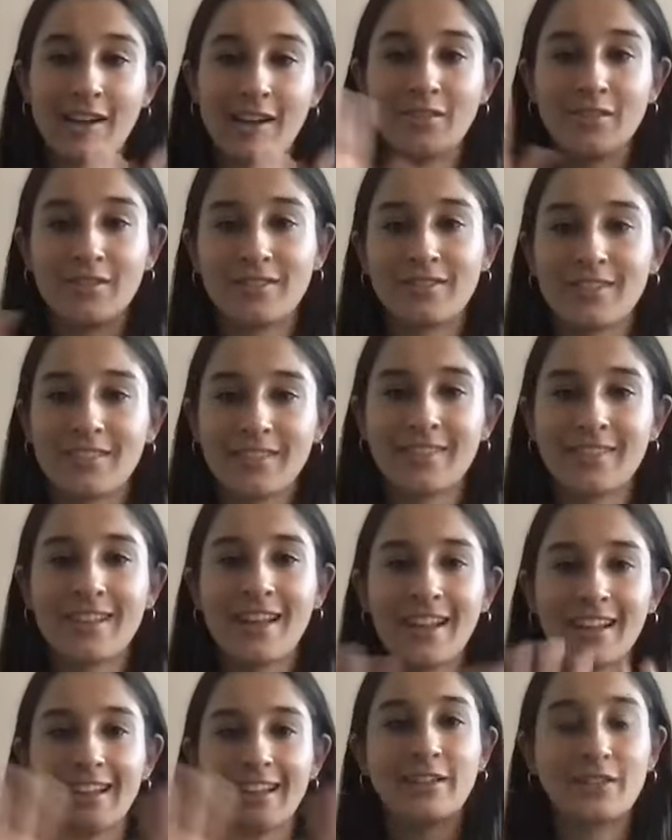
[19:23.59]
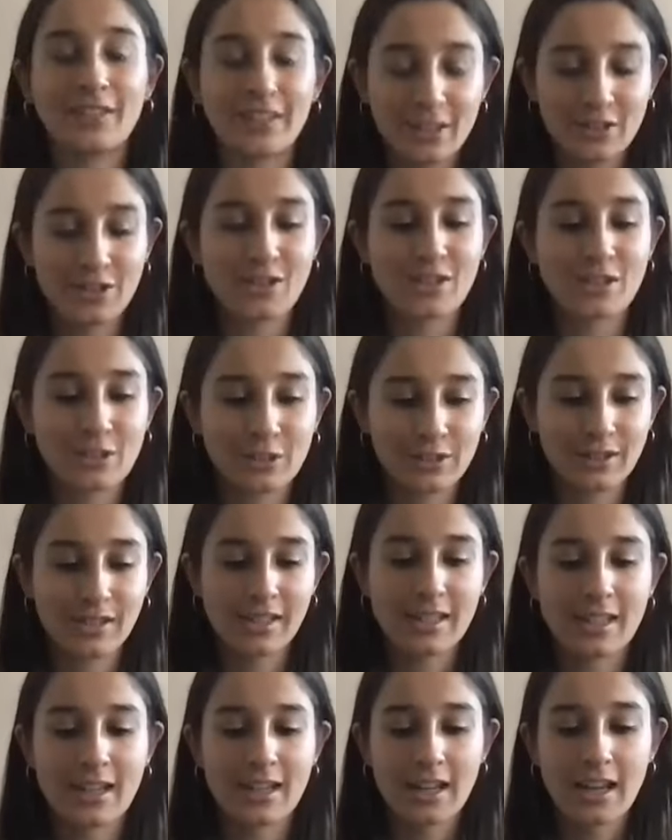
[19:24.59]
of elite religious school in
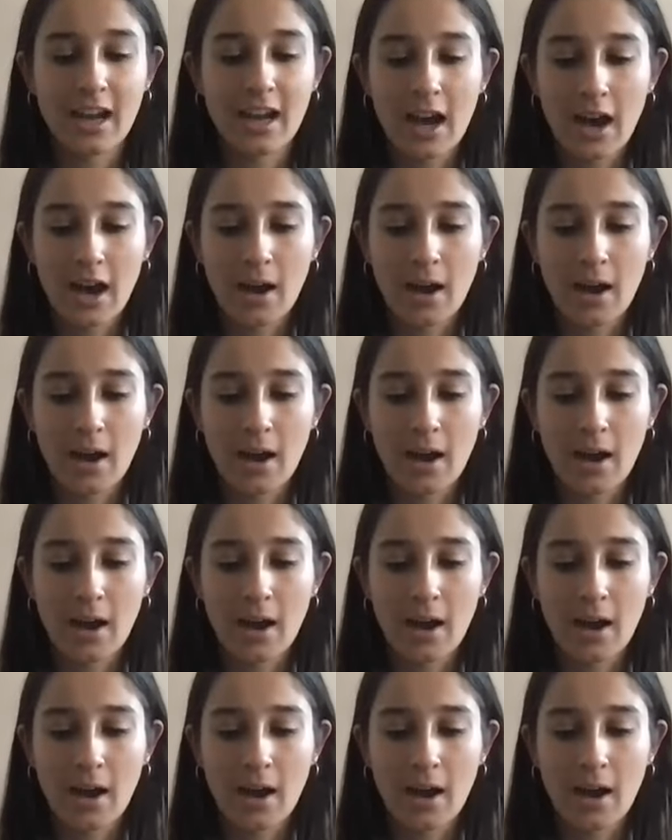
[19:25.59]
Sydney,